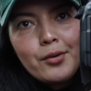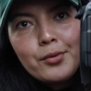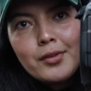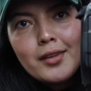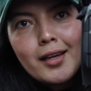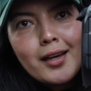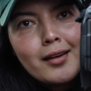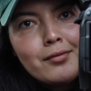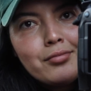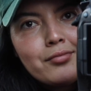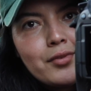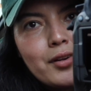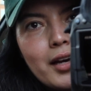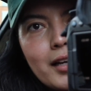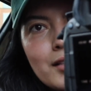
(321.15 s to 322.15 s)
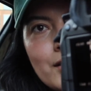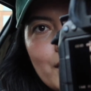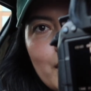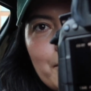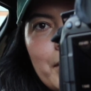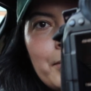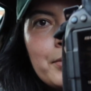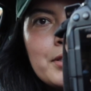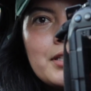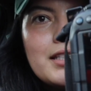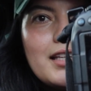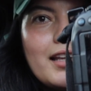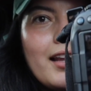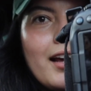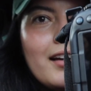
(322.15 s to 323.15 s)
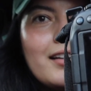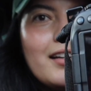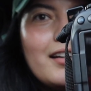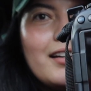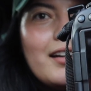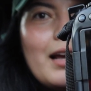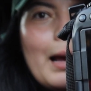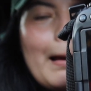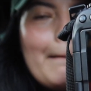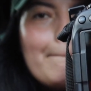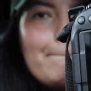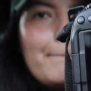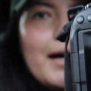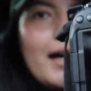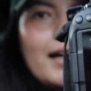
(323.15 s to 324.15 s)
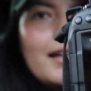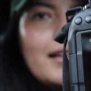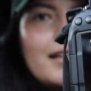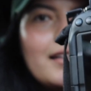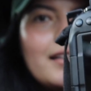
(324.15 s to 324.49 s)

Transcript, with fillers: don't think you guys are gonna be able to see that but